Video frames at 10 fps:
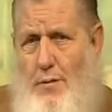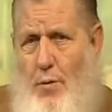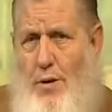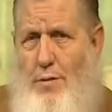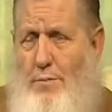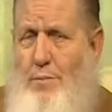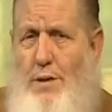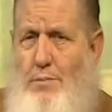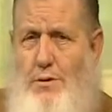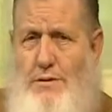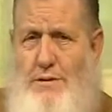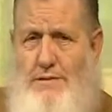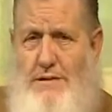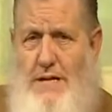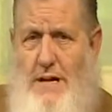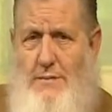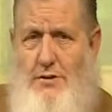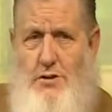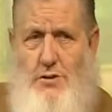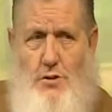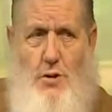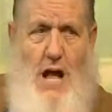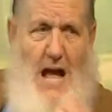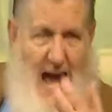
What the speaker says: One of the big beauties of Islam is to know,